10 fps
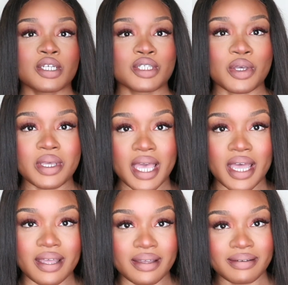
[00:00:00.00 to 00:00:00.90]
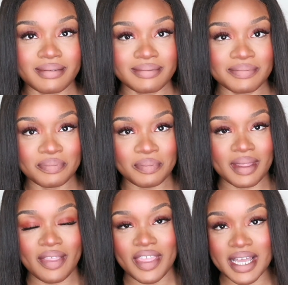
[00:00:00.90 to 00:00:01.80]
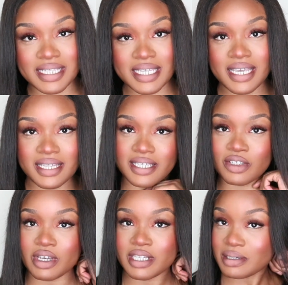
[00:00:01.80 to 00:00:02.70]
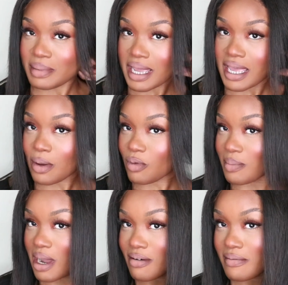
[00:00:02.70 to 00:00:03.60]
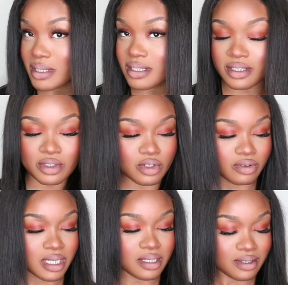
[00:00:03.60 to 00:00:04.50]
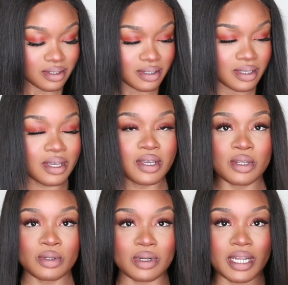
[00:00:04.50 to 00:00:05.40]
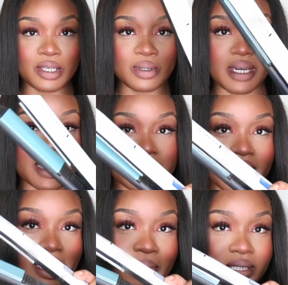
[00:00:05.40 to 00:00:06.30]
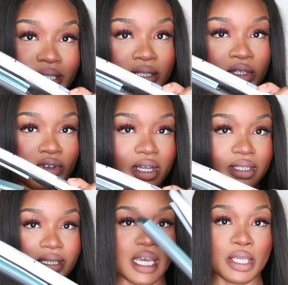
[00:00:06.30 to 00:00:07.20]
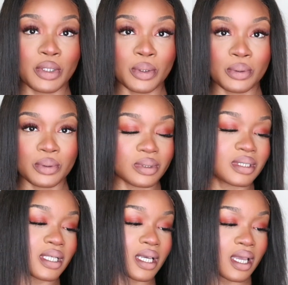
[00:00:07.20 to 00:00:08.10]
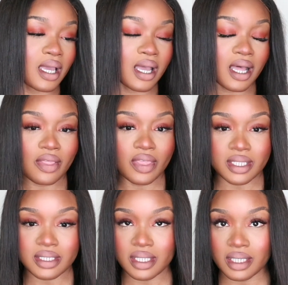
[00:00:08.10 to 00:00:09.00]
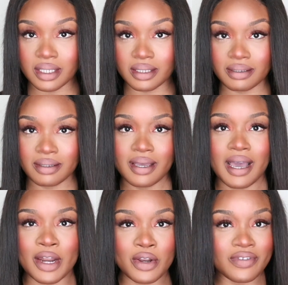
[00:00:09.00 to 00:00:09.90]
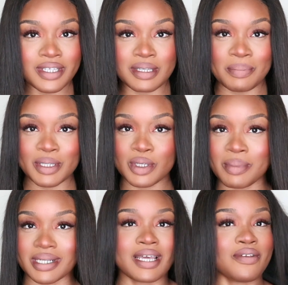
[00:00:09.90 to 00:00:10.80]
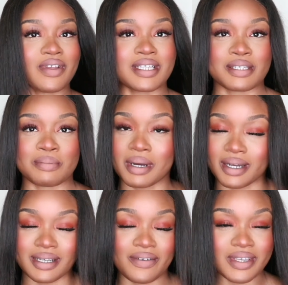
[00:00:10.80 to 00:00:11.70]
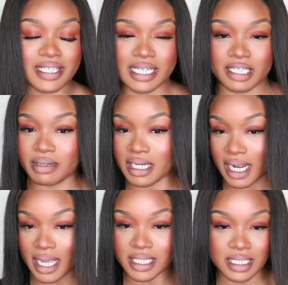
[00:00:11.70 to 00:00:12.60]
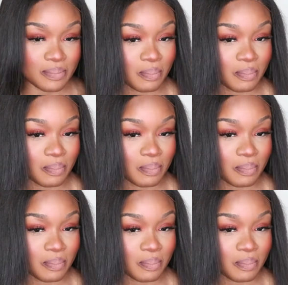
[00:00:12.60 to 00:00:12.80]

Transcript: So yeah, that's it. Straighten my hair with my Remington straighteners. Not like you guys care, but these are the straighteners that I use. And that's it. I don't know if this is a bit too much. I don't think this is much. I think it's actually really nice.